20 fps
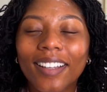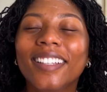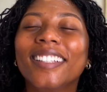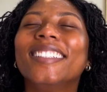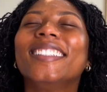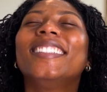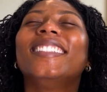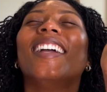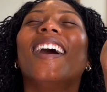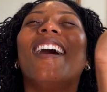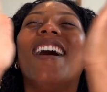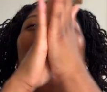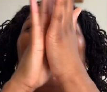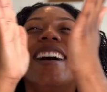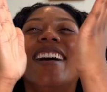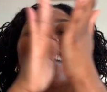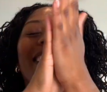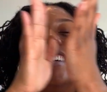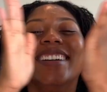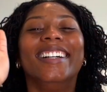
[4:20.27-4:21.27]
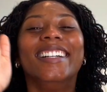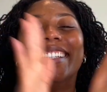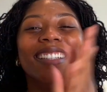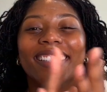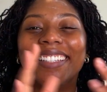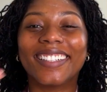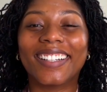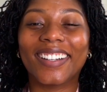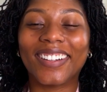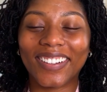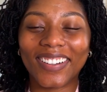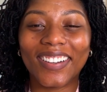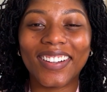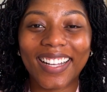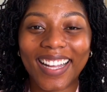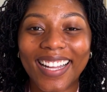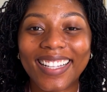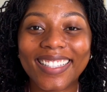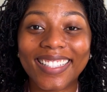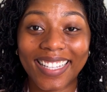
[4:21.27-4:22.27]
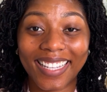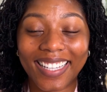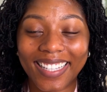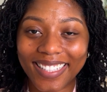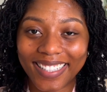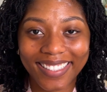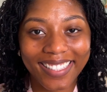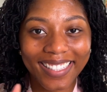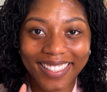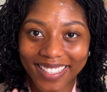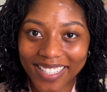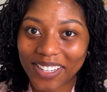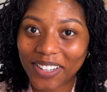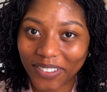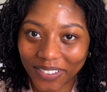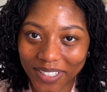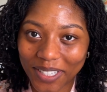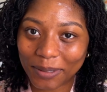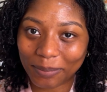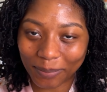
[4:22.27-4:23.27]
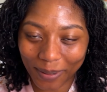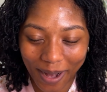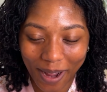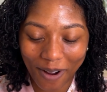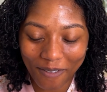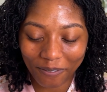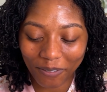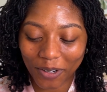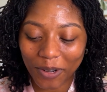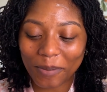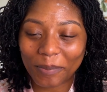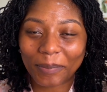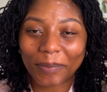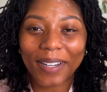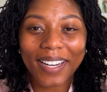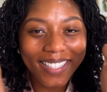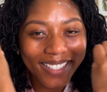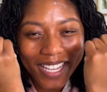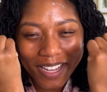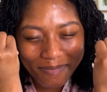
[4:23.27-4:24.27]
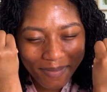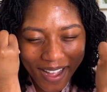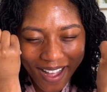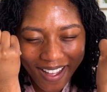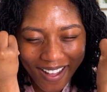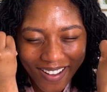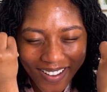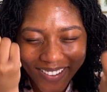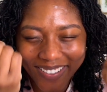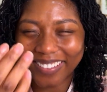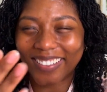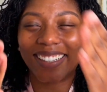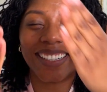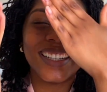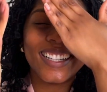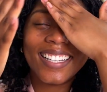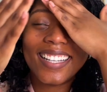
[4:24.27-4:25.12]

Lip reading: y'all, your girl got tickets to see Chris Brown for the Breezy Bowl.